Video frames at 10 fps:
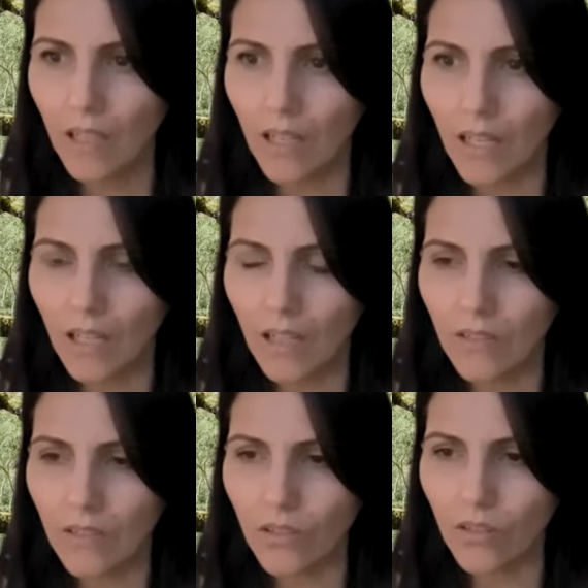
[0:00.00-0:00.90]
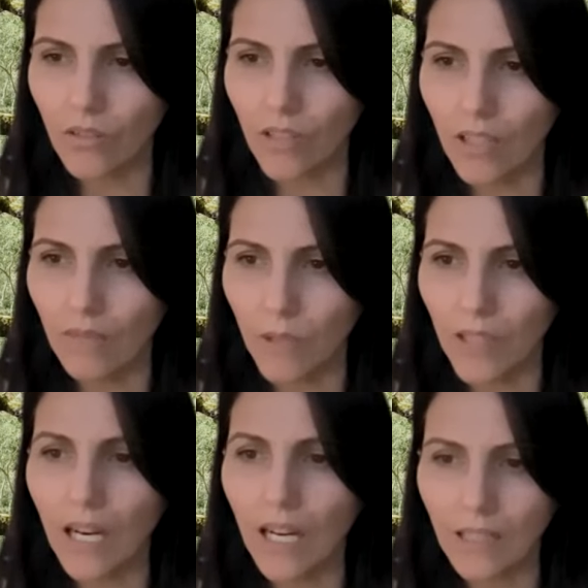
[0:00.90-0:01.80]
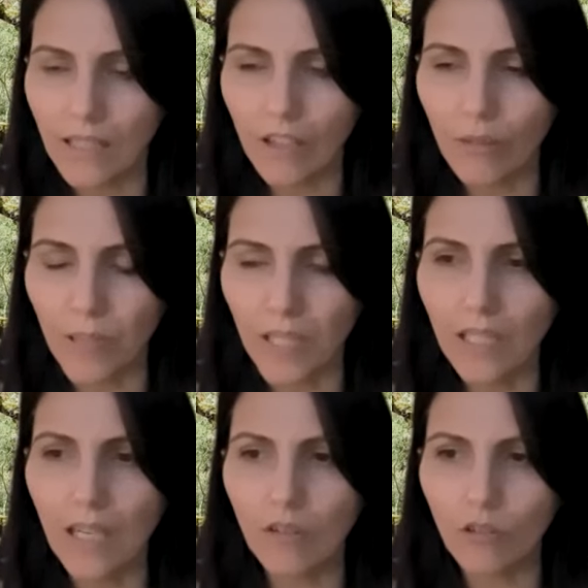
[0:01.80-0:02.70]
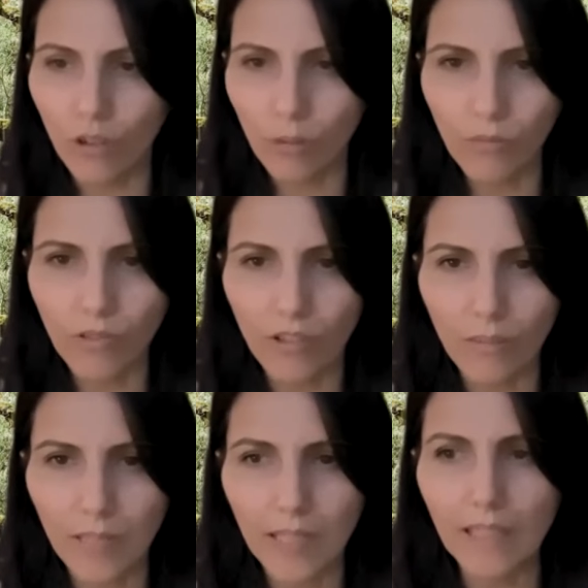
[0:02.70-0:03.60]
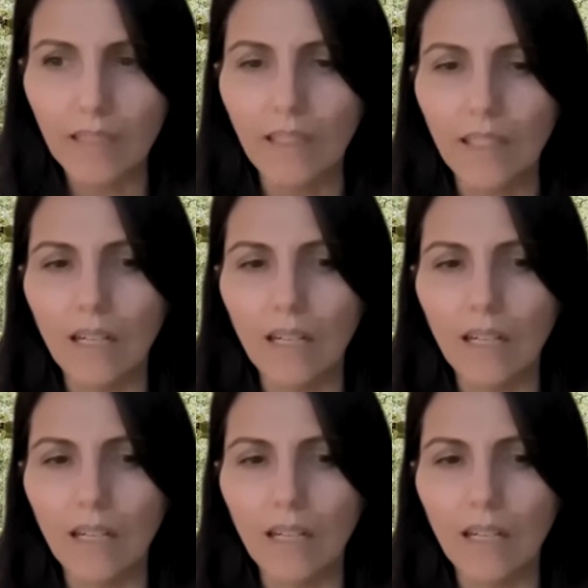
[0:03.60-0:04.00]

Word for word: With color therapy, chrome therapy,